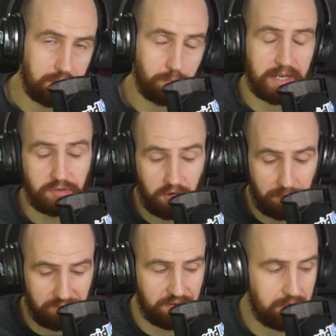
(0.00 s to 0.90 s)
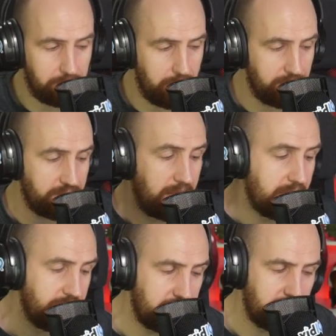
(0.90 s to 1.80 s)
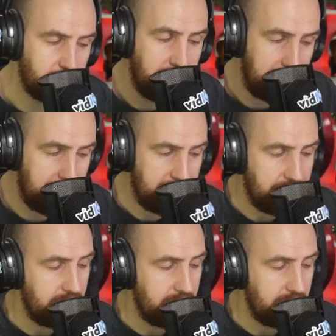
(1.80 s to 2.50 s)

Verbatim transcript: And when I talk about viral moments, this is where